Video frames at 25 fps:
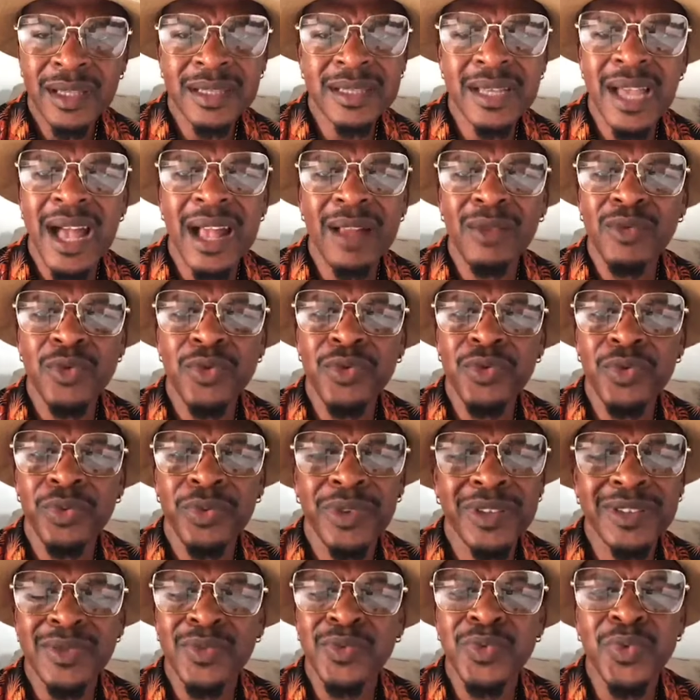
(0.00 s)

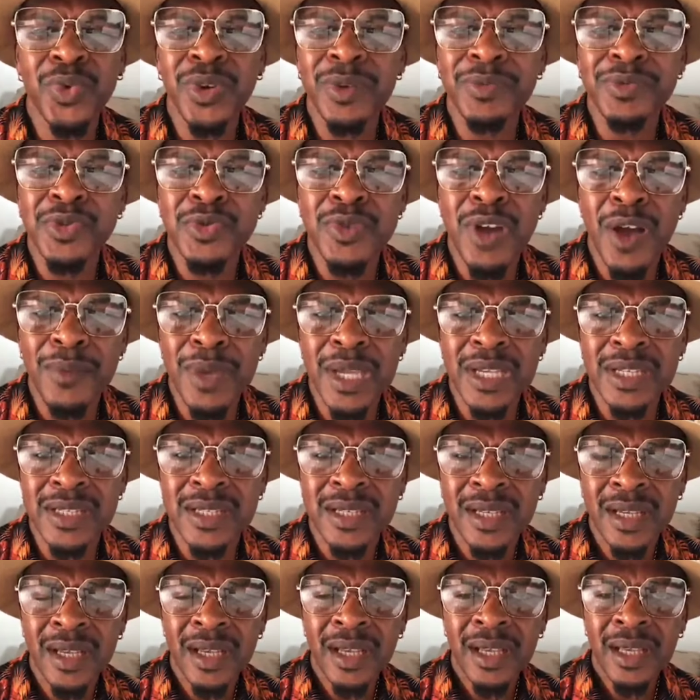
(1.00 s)
It's
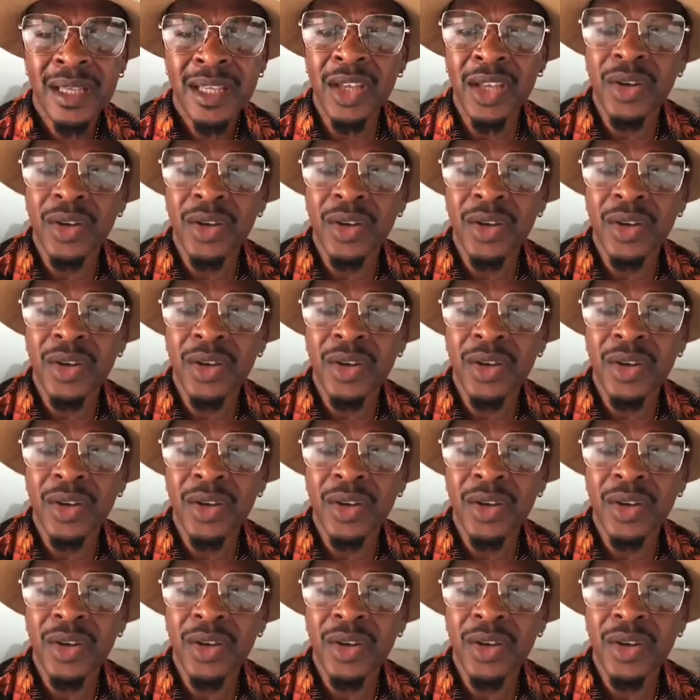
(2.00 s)
rubbish.